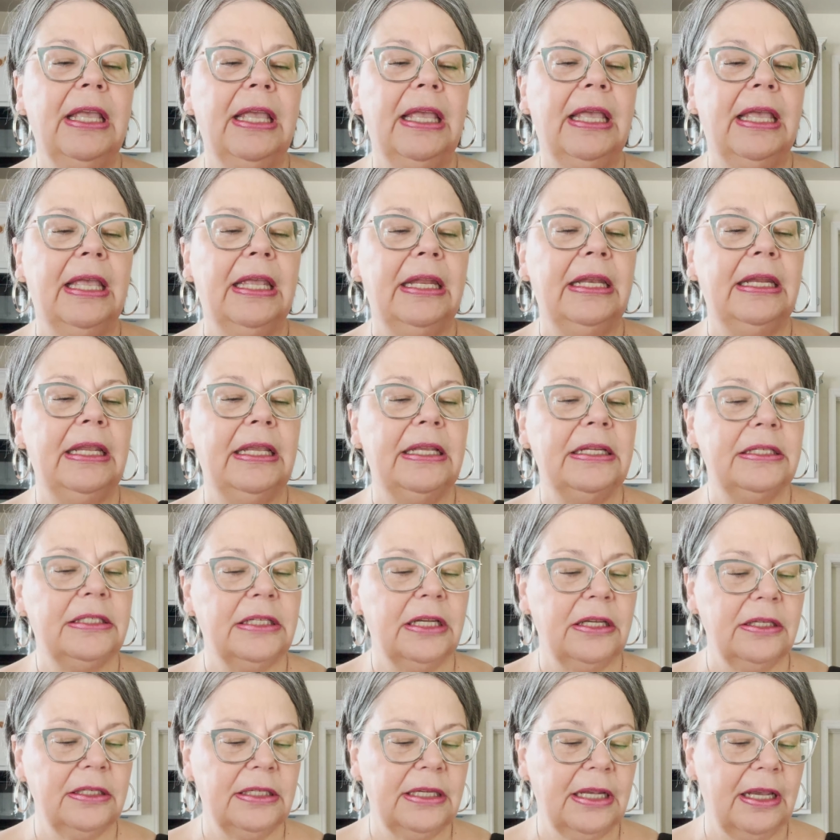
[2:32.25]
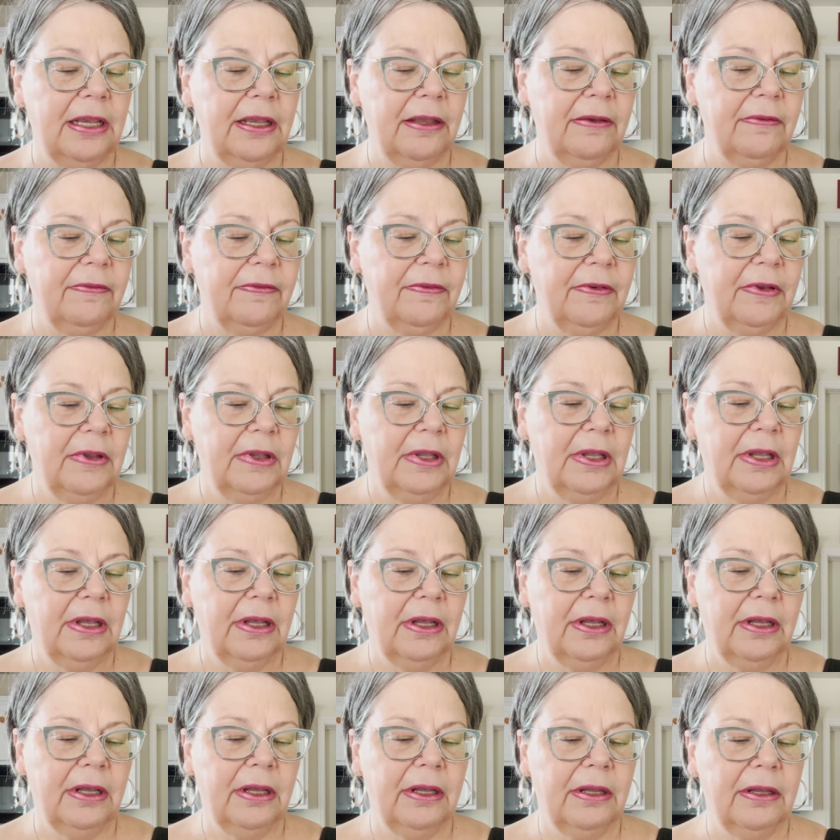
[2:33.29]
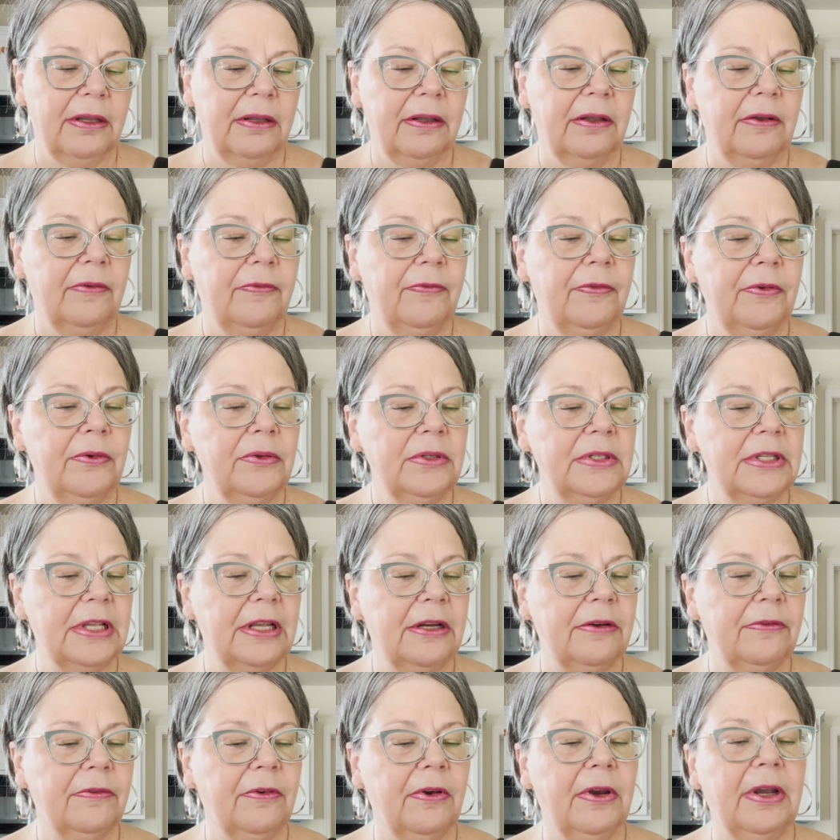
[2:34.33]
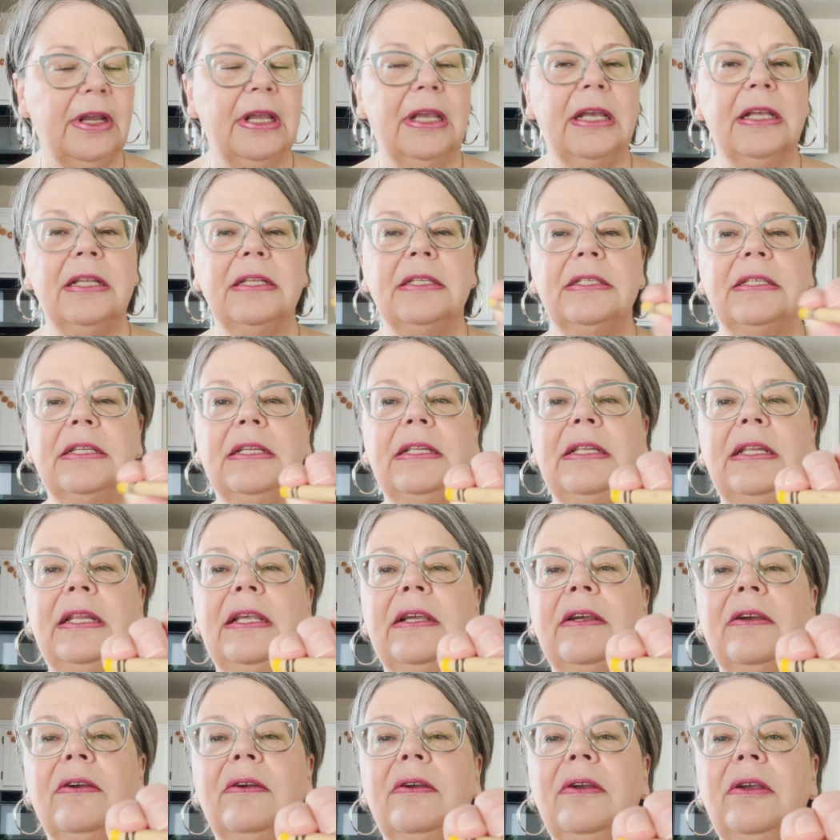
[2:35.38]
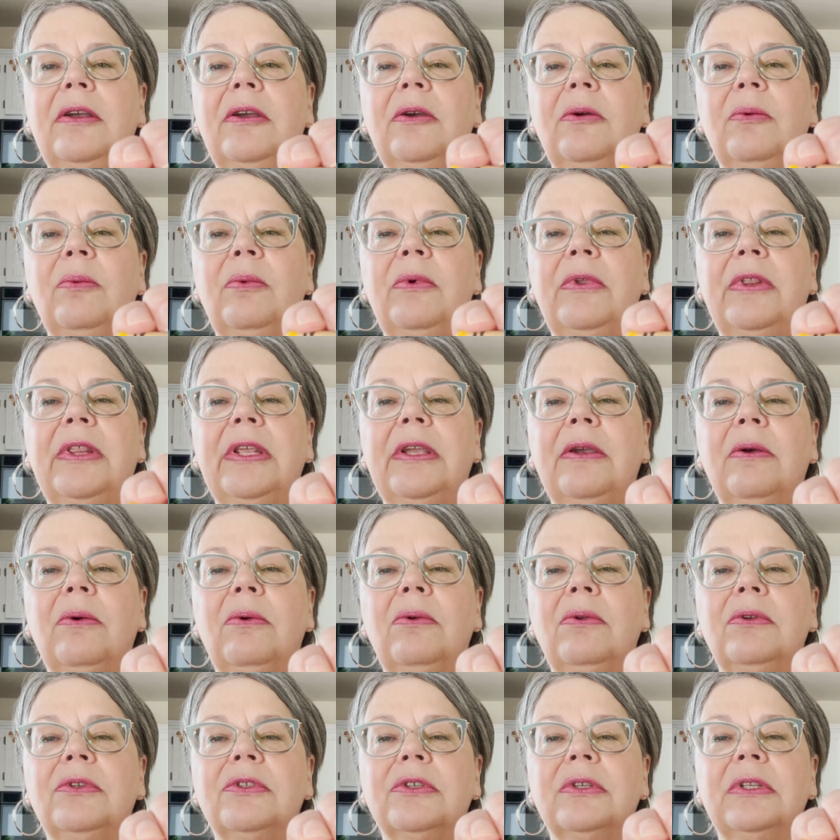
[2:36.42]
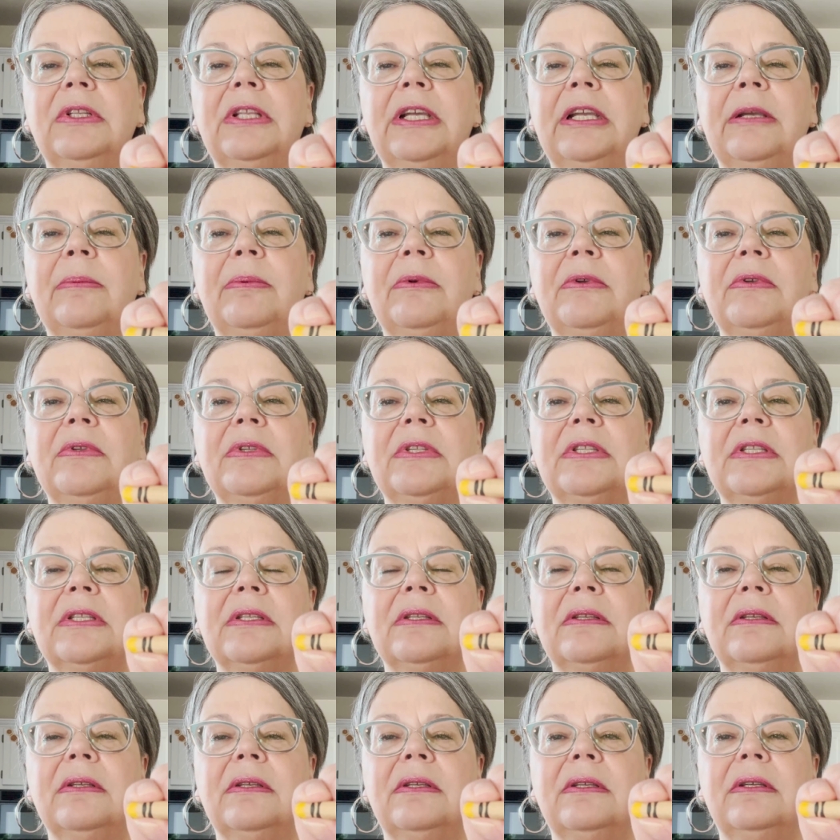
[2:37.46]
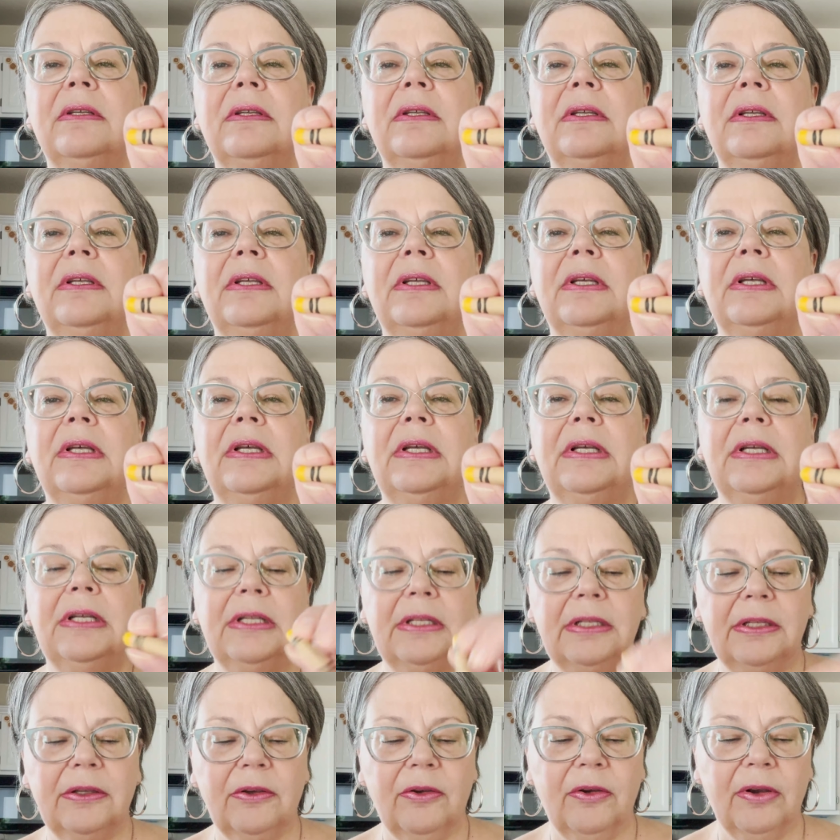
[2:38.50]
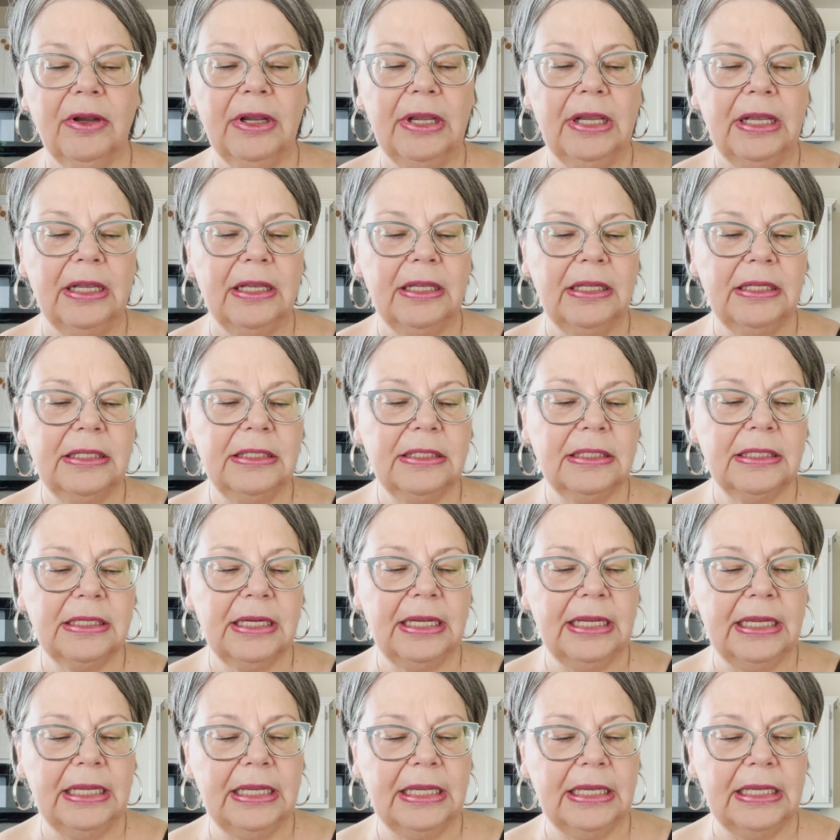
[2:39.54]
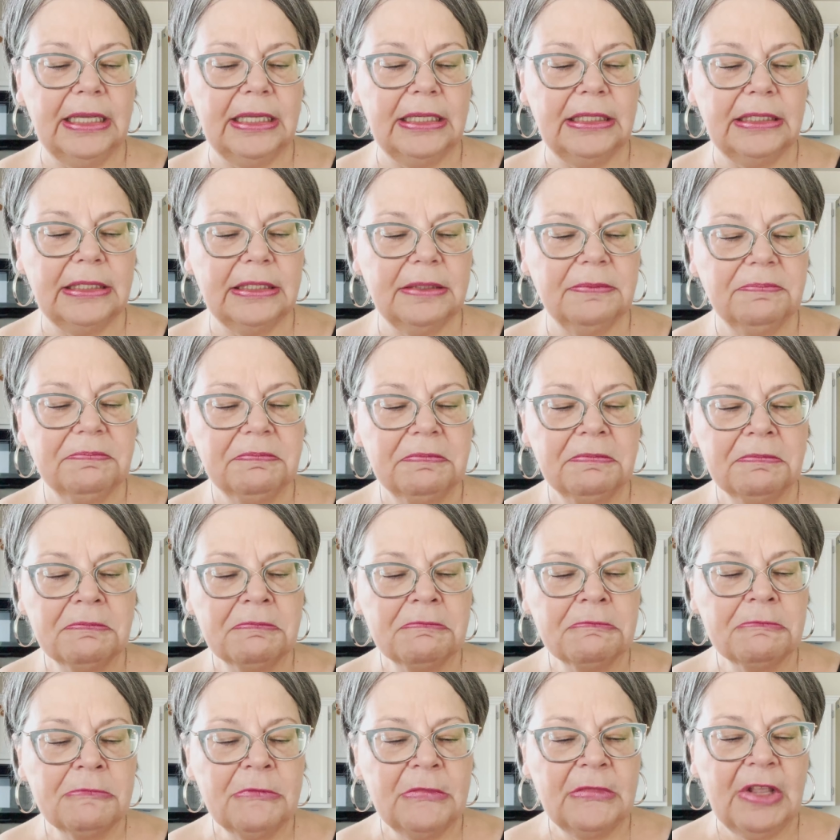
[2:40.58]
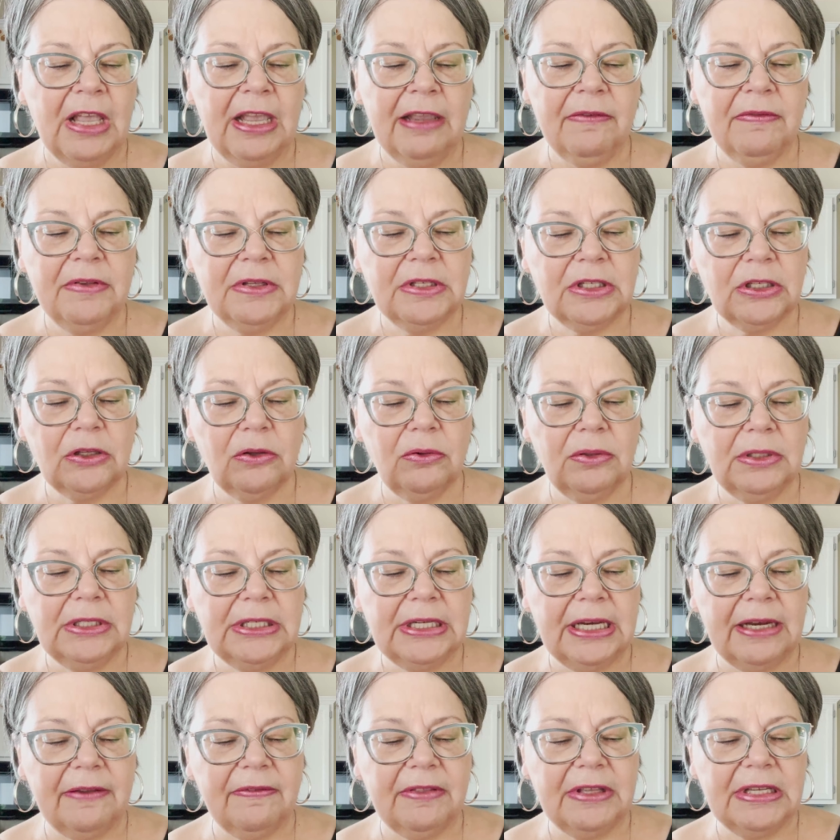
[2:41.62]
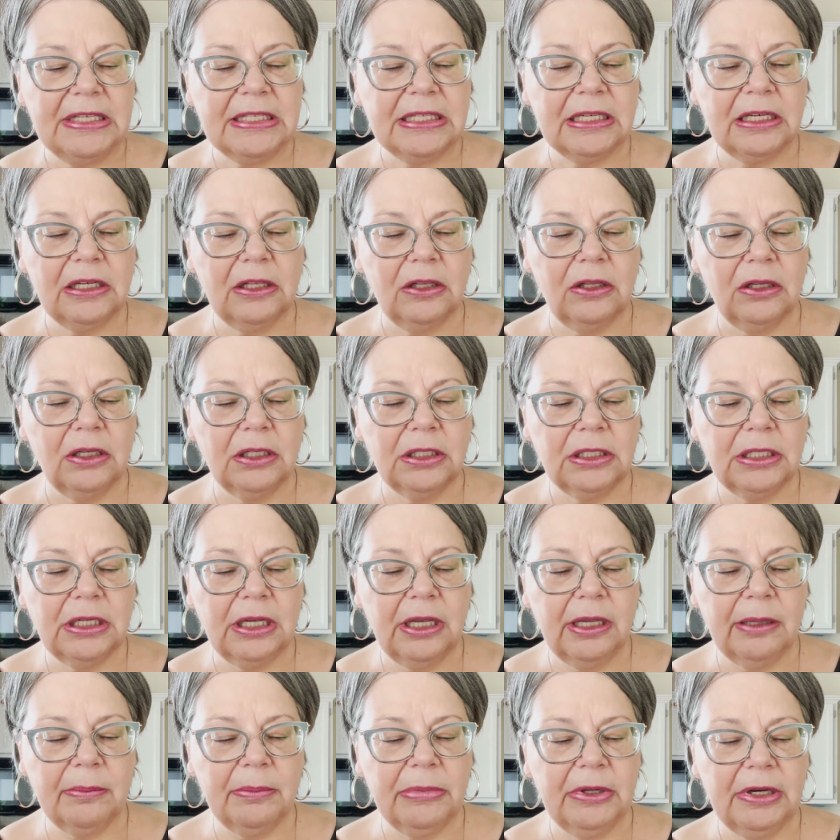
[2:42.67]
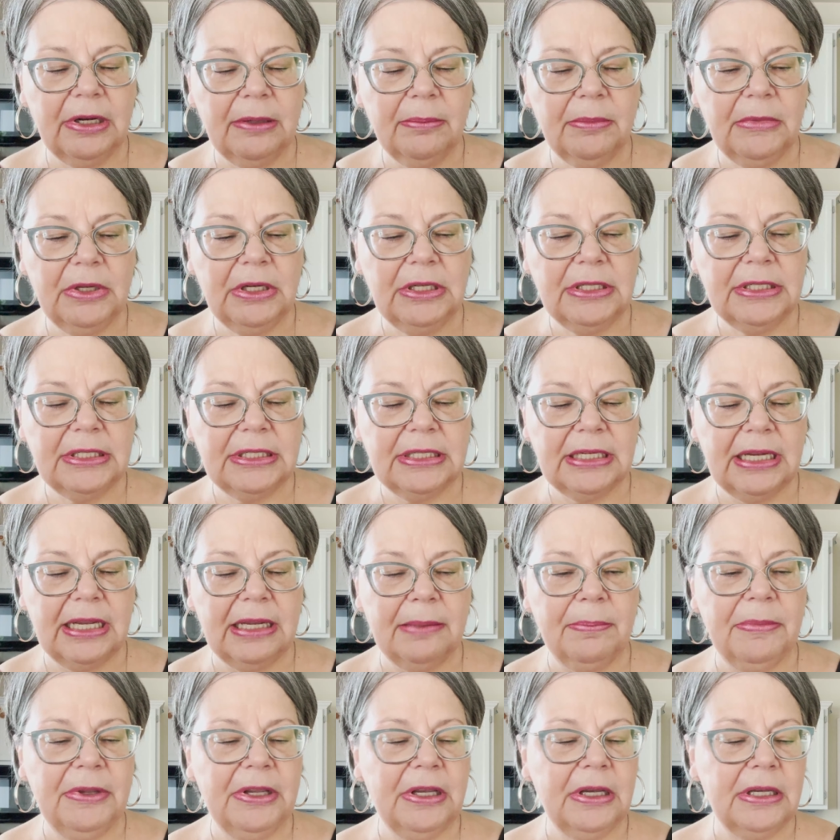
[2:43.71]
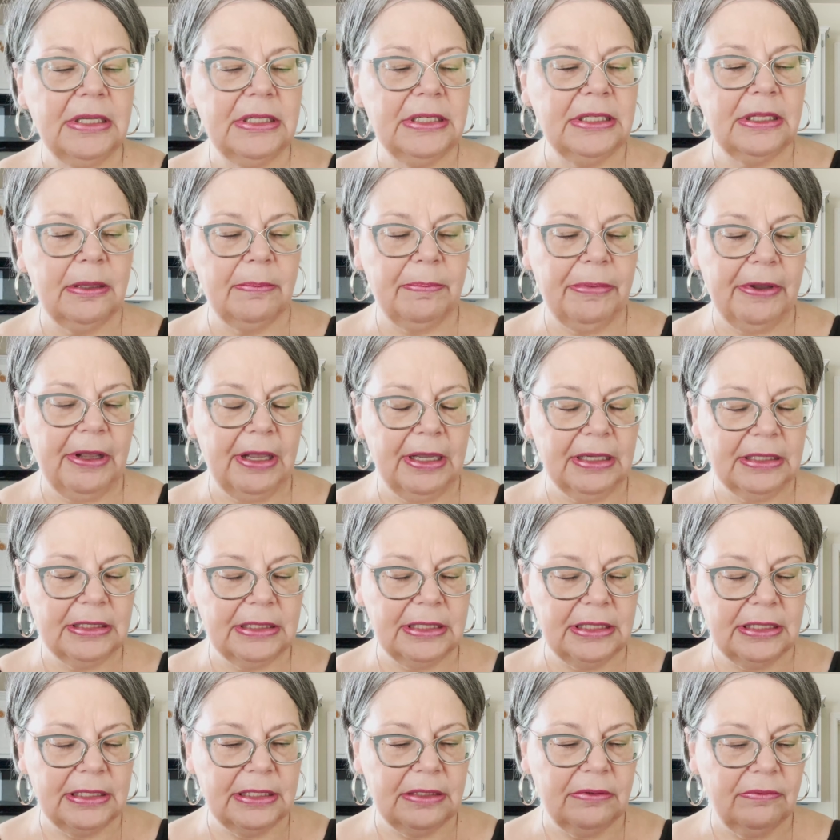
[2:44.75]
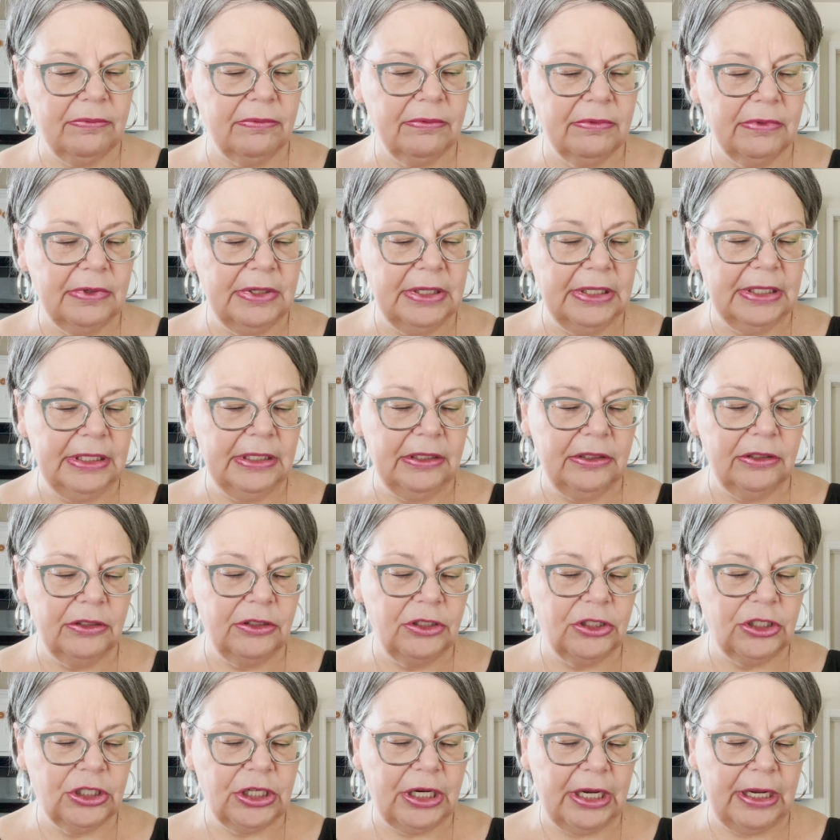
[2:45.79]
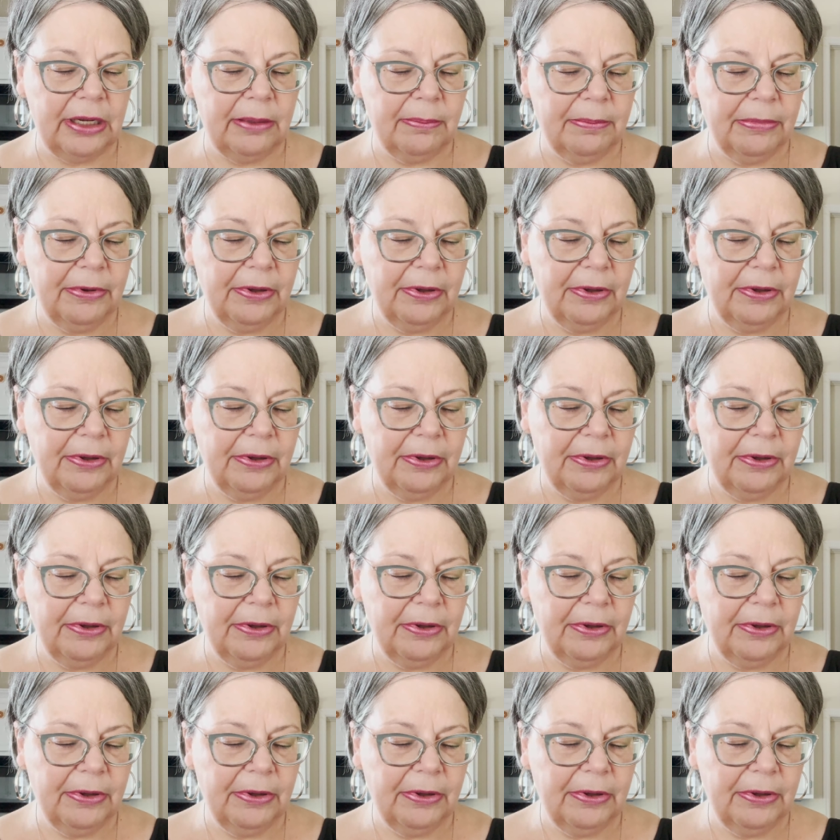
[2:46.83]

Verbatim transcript: and it does have uh, a full set of crayons in there with the older labels on the crayons, and I haven't sold any of these in a long time, but I'm going to say because the box is in really good shape,